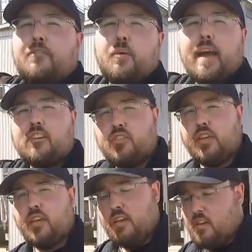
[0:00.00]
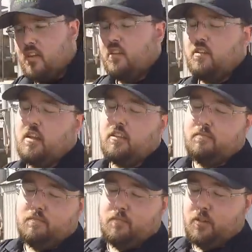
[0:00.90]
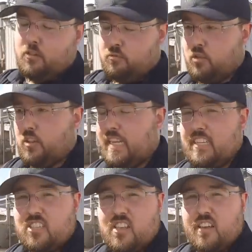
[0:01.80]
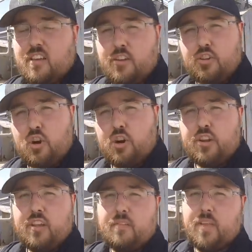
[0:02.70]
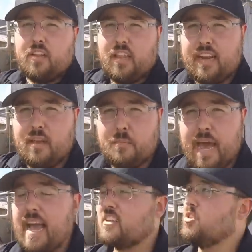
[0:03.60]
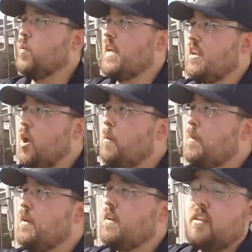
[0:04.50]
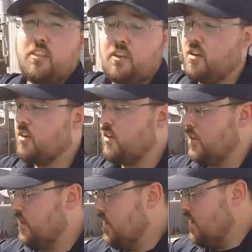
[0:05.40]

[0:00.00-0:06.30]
to actually release the hood guard and let it back so we can open the hood.